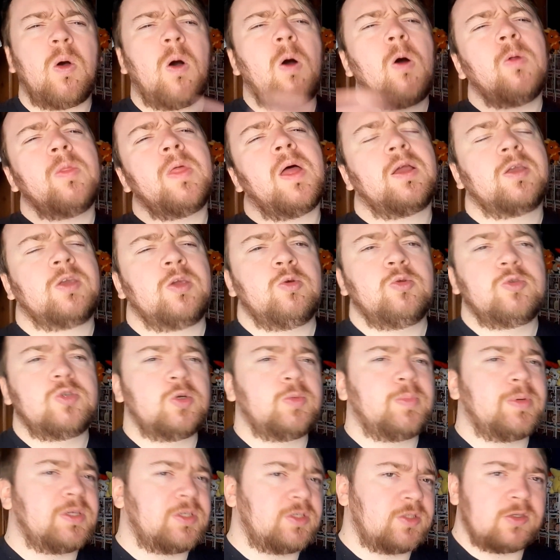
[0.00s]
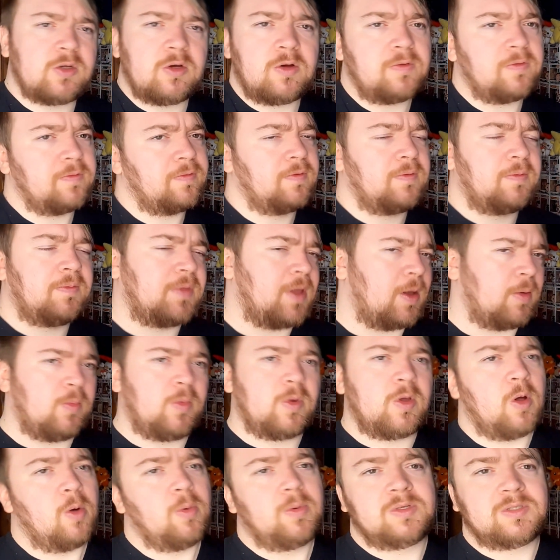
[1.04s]
all that YouTube-y stuff that
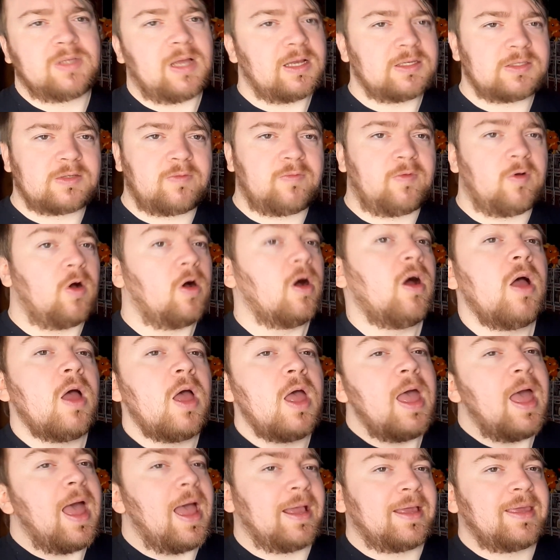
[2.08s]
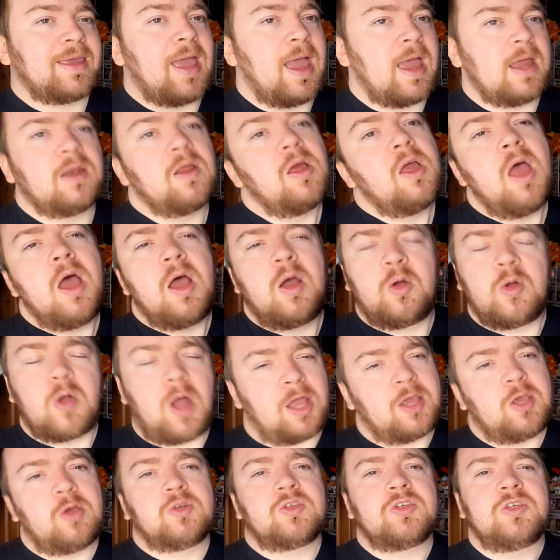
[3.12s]
we always ask for. Again,
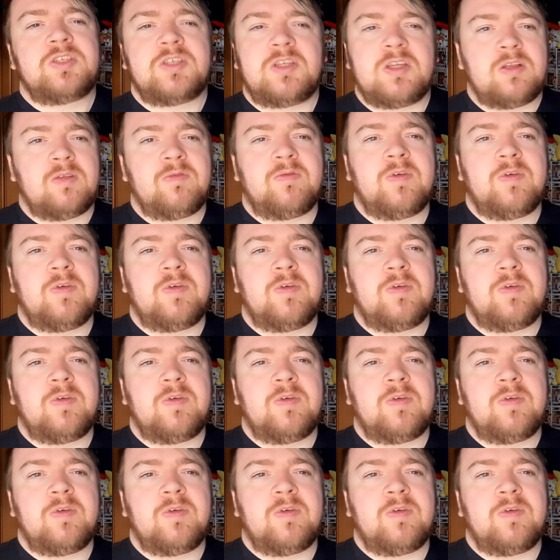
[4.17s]
I usually see the